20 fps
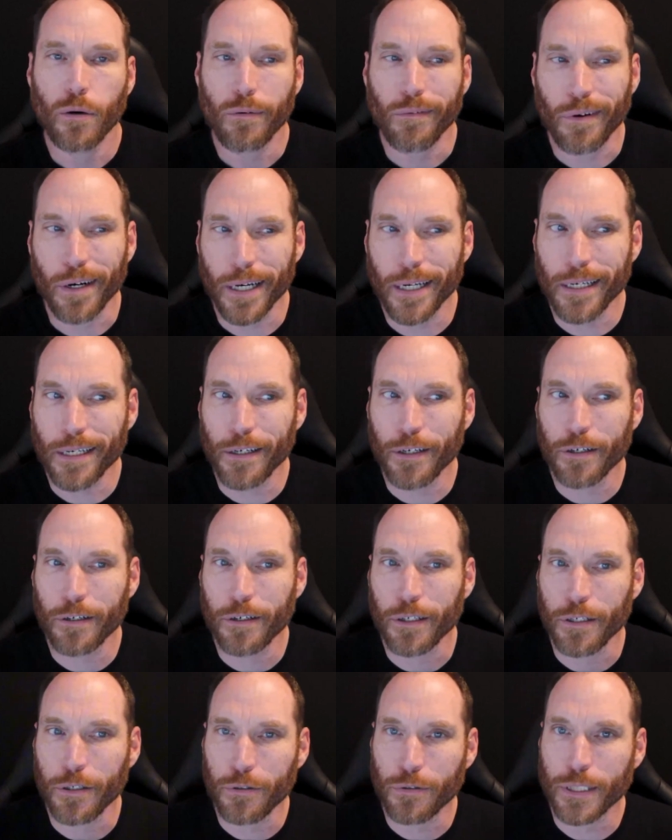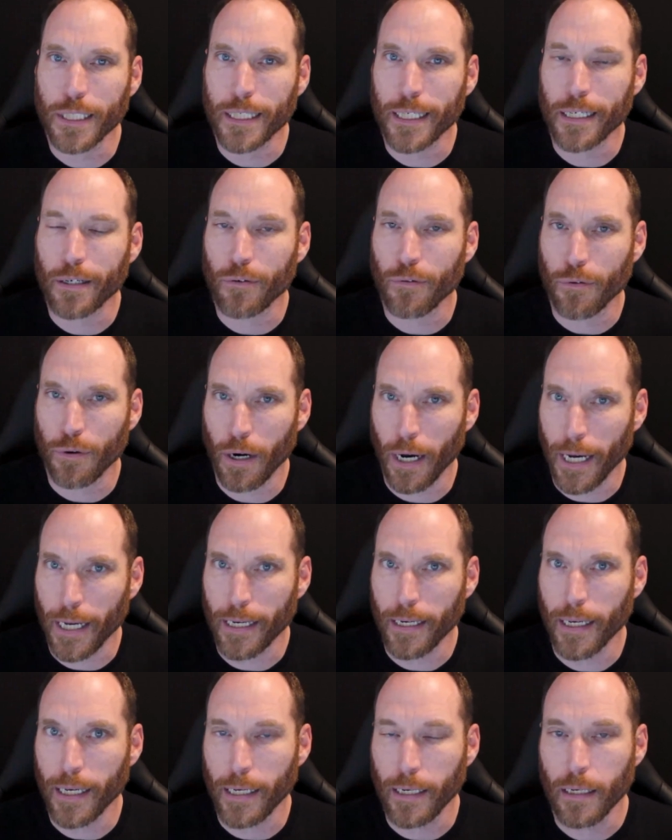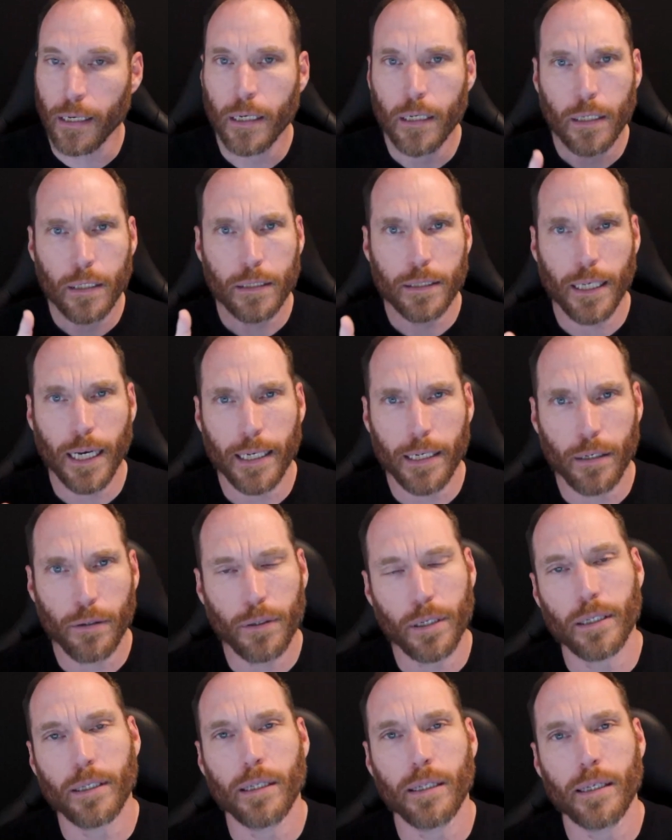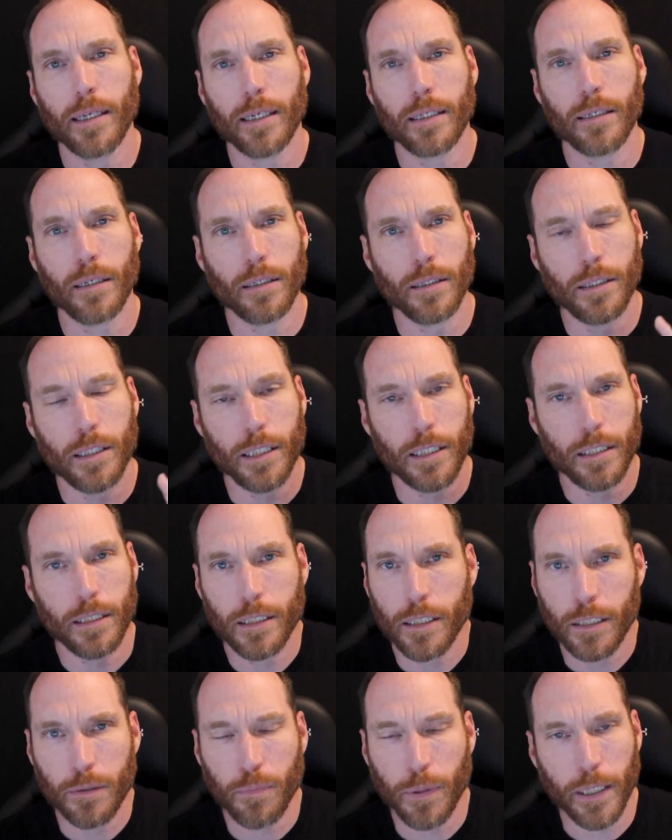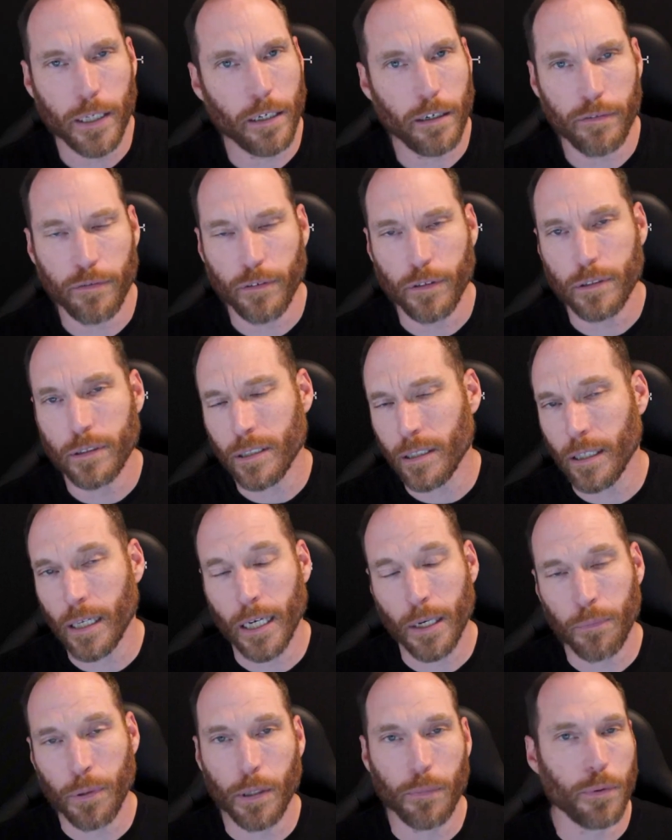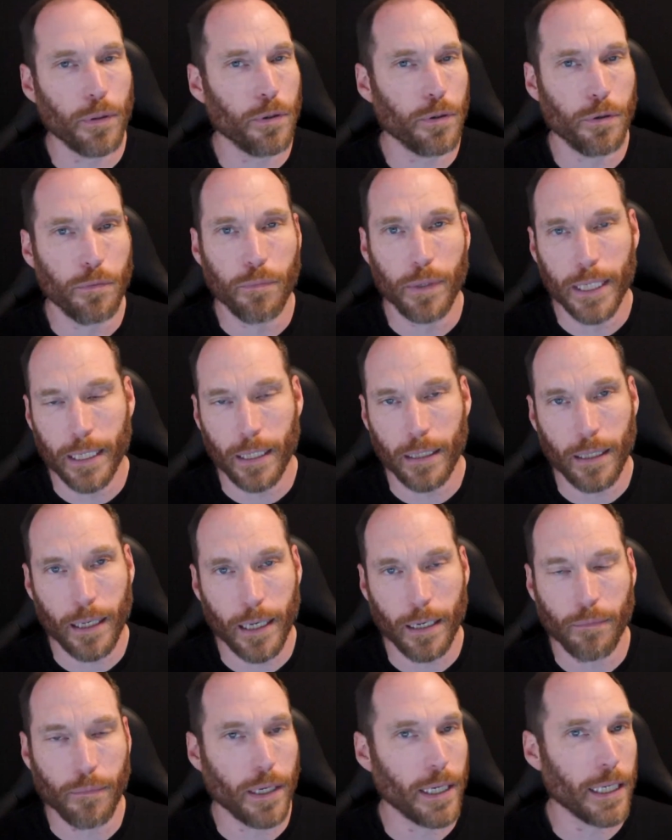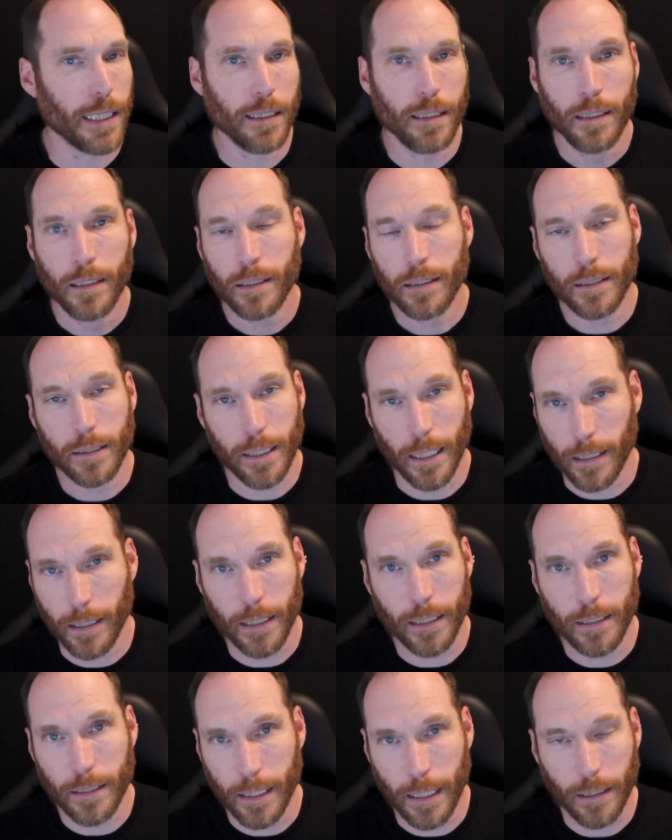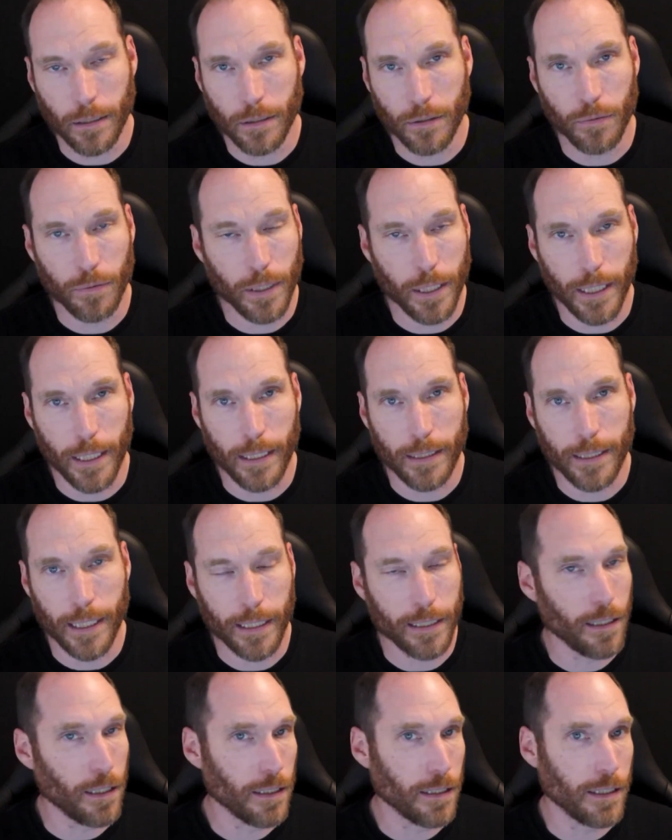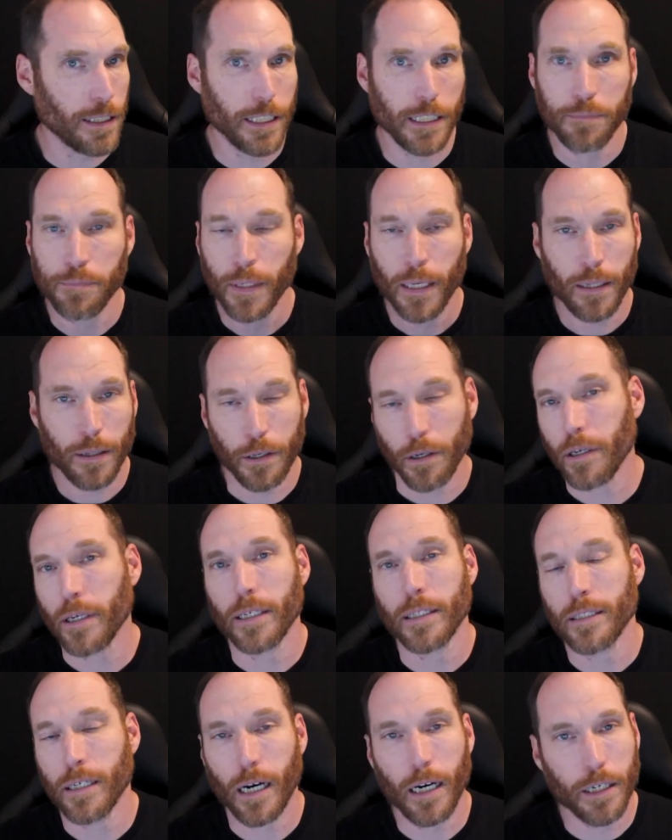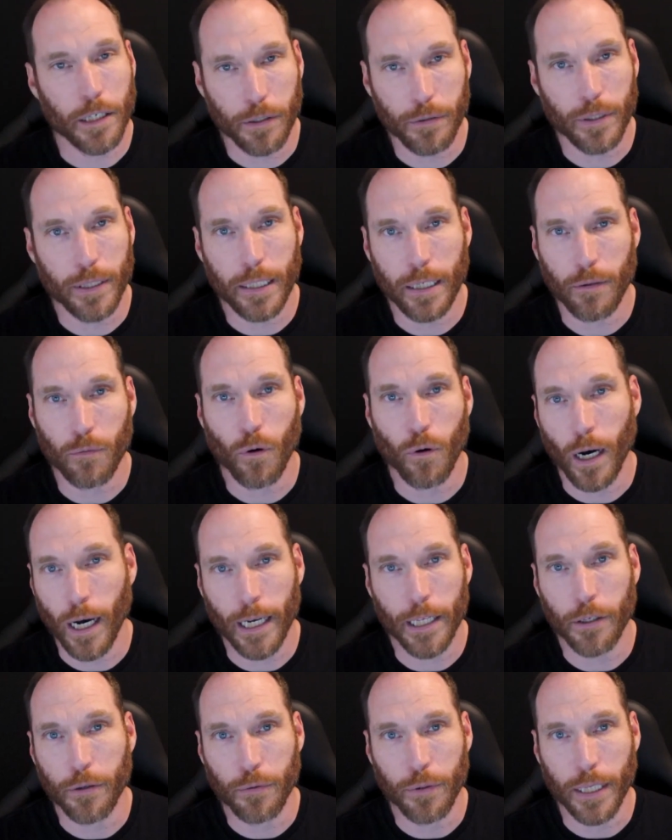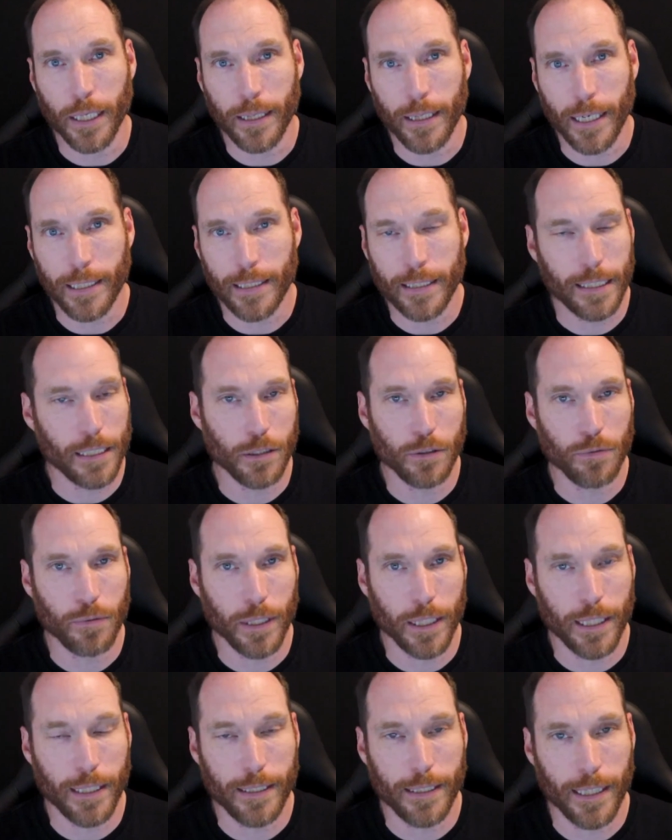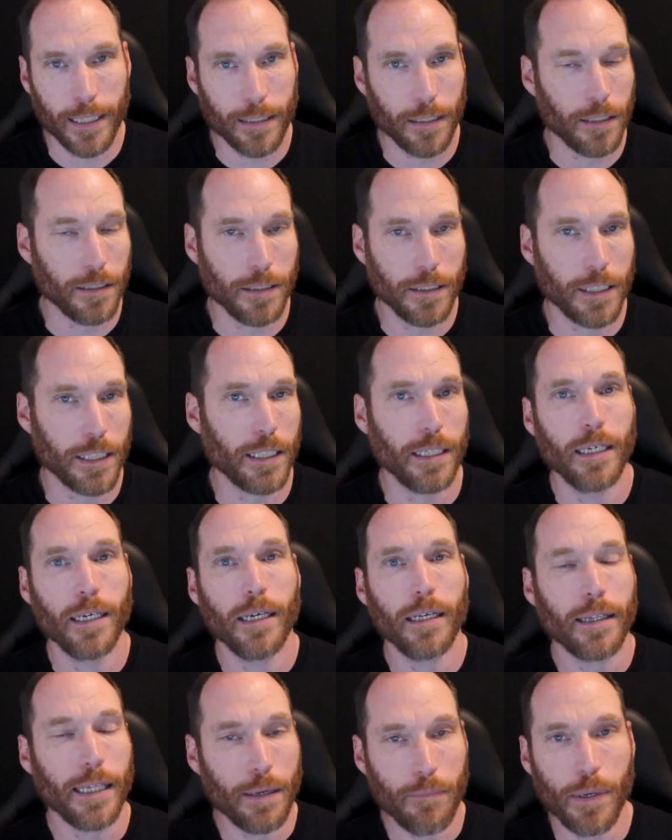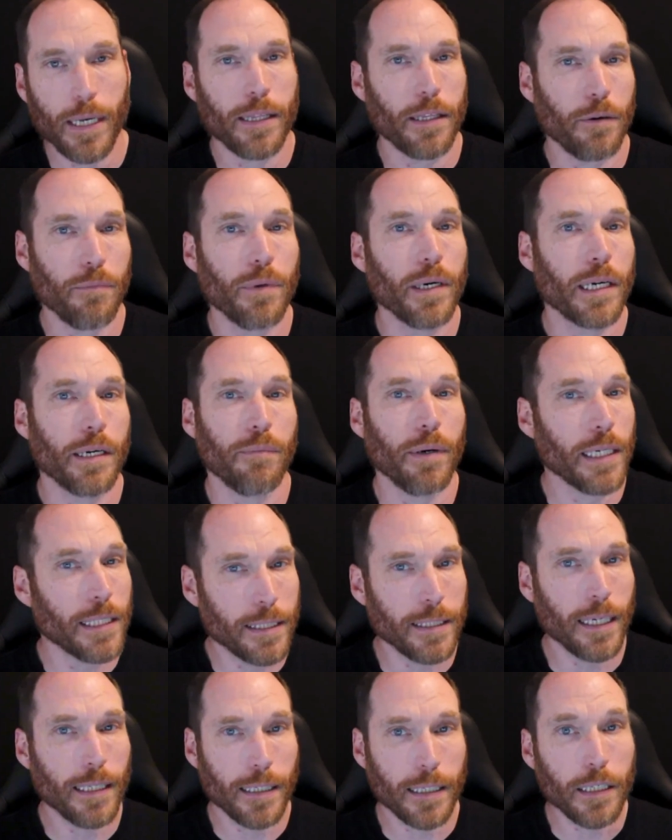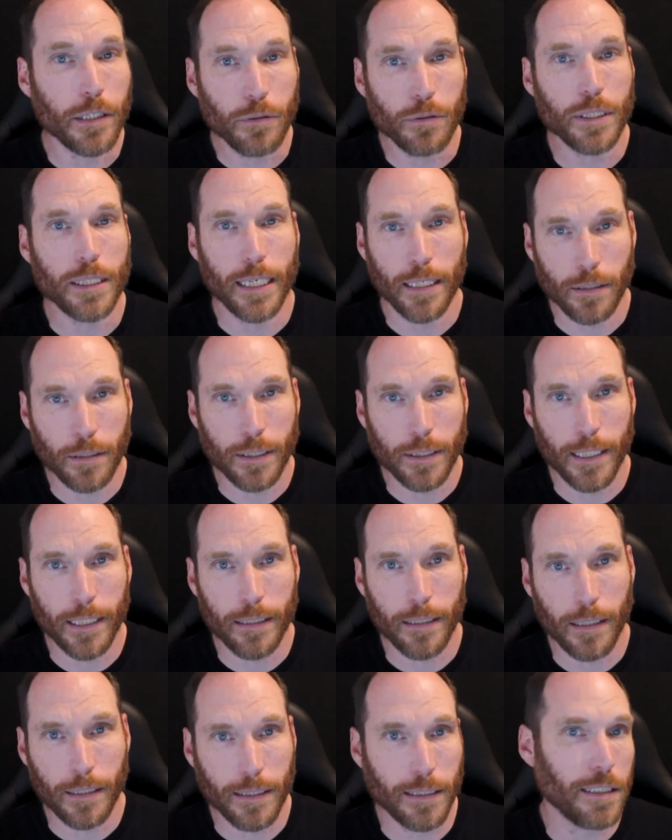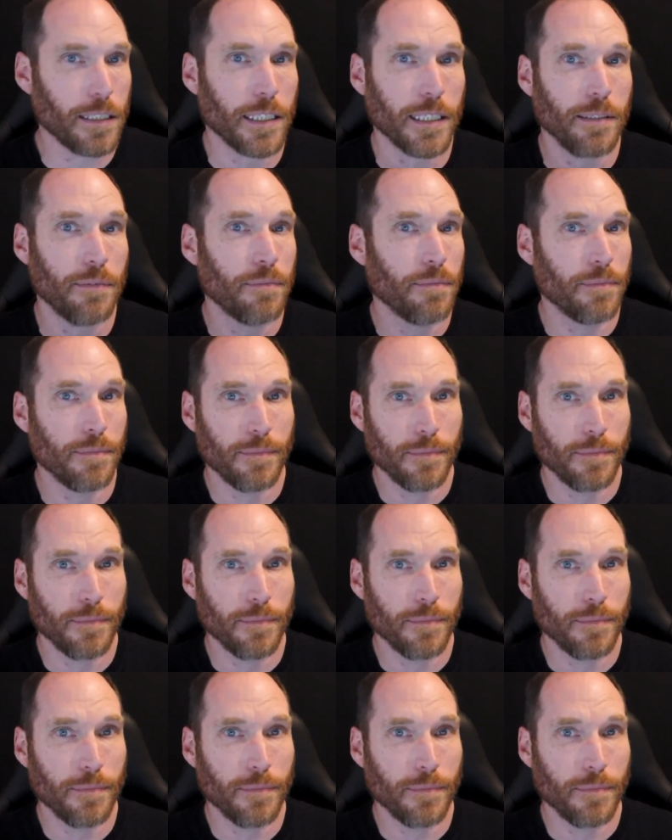when you're using it right. And side note on the technology, just be careful. There's a lot of people who make a lot of money selling sales related technology. They're going to talk you into why you need that sales related technology. They make their money by selling you sales technology.